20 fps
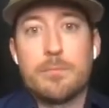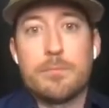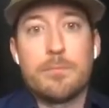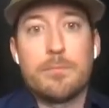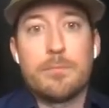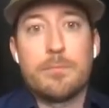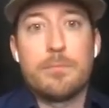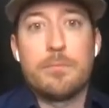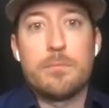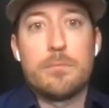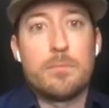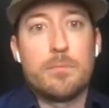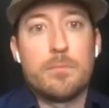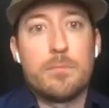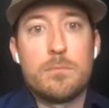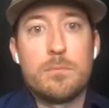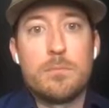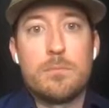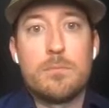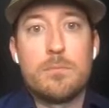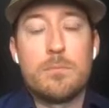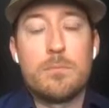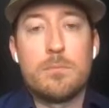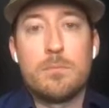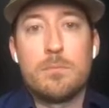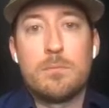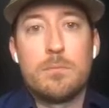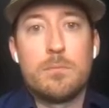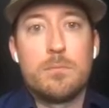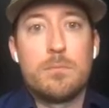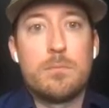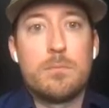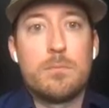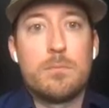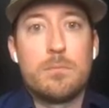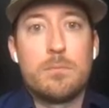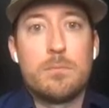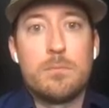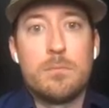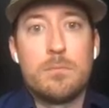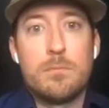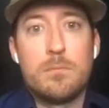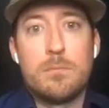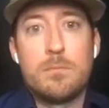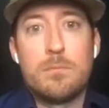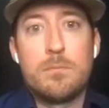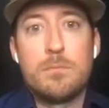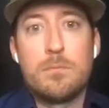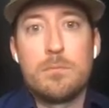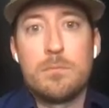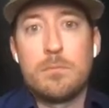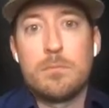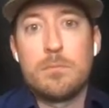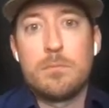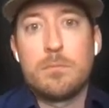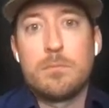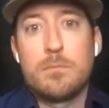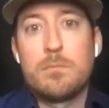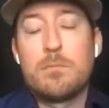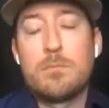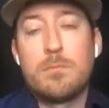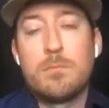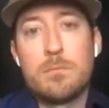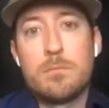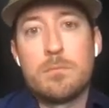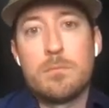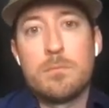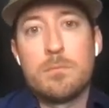(silent)